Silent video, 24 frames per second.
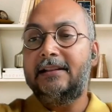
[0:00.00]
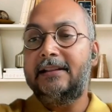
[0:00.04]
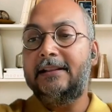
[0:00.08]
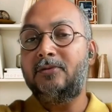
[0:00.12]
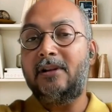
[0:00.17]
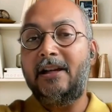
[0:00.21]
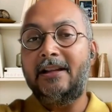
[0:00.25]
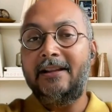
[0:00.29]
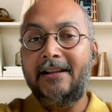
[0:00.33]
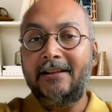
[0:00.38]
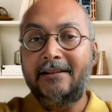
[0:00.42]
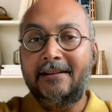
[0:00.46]

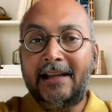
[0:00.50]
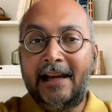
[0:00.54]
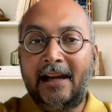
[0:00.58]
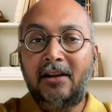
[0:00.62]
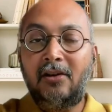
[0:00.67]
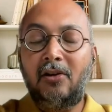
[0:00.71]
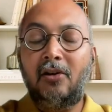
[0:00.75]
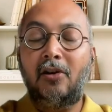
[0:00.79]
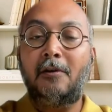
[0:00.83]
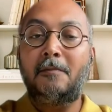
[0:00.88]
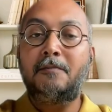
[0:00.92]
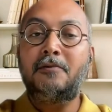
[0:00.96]
So I think
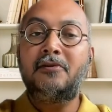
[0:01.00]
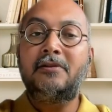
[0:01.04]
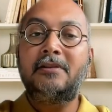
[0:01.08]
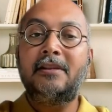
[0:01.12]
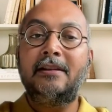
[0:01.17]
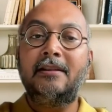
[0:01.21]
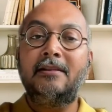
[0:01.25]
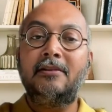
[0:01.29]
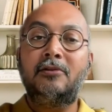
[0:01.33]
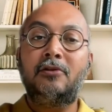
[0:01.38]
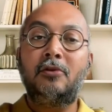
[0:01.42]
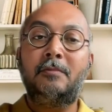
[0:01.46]
that
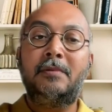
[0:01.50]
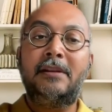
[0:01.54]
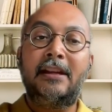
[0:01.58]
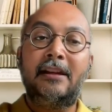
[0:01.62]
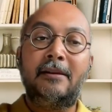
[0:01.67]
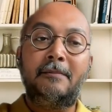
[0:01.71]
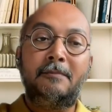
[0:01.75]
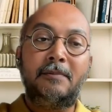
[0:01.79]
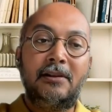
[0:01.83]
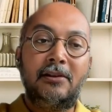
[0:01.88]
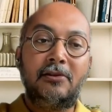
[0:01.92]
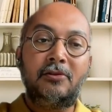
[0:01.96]
option to be
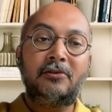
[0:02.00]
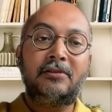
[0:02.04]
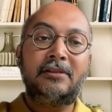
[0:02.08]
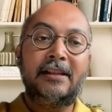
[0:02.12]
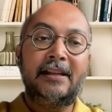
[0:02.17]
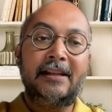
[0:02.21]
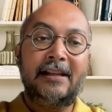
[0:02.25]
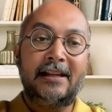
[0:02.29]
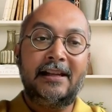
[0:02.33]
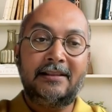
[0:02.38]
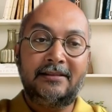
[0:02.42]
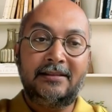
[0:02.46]
able to
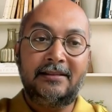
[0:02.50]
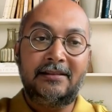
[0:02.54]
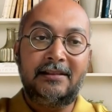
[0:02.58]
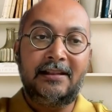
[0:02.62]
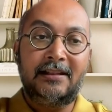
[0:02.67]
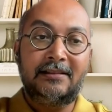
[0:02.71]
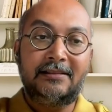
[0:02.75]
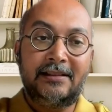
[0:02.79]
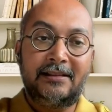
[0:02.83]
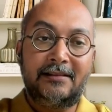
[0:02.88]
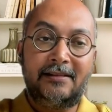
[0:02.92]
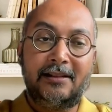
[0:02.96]
say, as
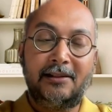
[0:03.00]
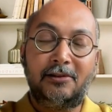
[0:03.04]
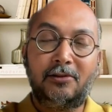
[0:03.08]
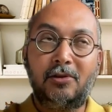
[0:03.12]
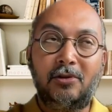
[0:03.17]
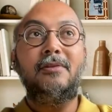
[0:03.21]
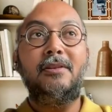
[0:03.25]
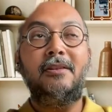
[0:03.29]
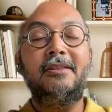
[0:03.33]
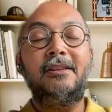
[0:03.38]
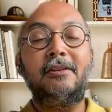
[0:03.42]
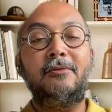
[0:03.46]
Siddharth said, that
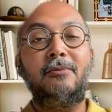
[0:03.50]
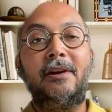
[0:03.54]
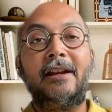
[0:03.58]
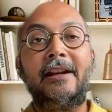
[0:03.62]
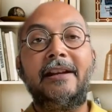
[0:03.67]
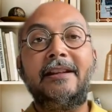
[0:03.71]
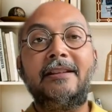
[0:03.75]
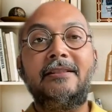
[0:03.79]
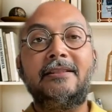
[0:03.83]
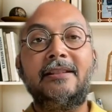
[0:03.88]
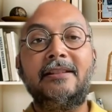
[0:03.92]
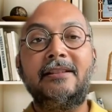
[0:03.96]
one of the
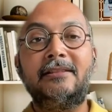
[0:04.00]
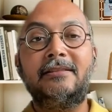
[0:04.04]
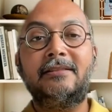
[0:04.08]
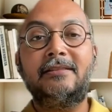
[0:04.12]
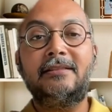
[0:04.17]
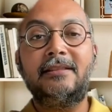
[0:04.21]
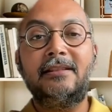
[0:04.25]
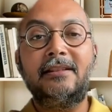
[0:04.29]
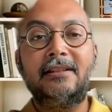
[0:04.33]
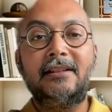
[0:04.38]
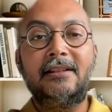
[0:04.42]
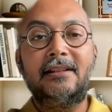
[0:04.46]
worries
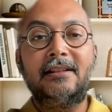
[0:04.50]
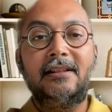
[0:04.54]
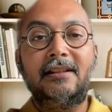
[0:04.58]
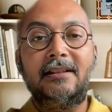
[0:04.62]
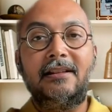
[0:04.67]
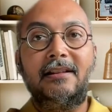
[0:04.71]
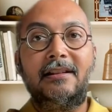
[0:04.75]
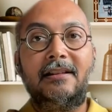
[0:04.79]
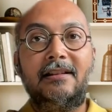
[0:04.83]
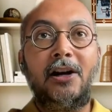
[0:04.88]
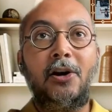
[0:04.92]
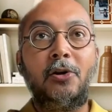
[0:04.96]
is
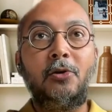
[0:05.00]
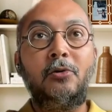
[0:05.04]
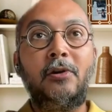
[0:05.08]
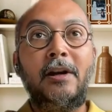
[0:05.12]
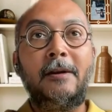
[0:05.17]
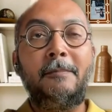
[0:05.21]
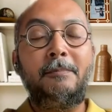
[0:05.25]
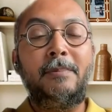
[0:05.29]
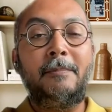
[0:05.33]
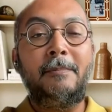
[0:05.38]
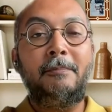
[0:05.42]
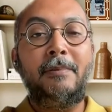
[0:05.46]
how do
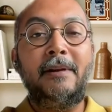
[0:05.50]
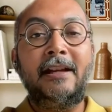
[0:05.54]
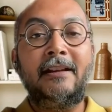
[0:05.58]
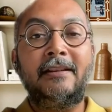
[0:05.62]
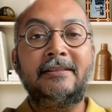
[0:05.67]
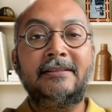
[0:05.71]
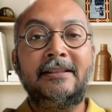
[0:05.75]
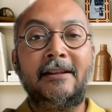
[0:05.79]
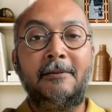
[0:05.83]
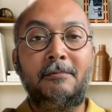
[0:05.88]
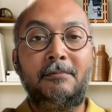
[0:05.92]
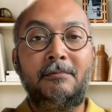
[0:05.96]
I prepare
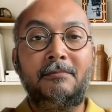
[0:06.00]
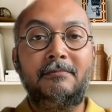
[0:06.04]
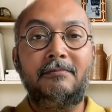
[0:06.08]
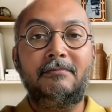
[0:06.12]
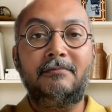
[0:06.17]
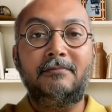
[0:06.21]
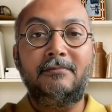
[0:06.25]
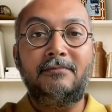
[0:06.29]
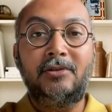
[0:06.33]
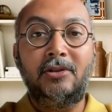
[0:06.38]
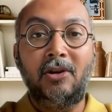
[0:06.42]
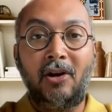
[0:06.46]
some
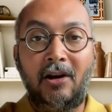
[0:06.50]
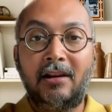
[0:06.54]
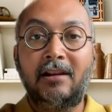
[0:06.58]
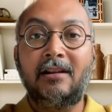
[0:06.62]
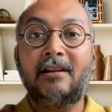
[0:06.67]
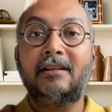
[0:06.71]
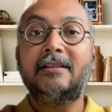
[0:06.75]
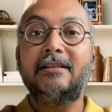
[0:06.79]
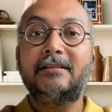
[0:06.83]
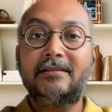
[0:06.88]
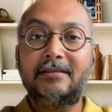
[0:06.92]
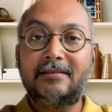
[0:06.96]

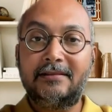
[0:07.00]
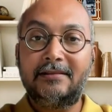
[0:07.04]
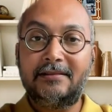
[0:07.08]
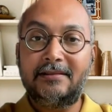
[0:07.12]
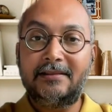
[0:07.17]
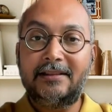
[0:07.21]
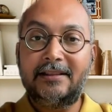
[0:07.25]
dollars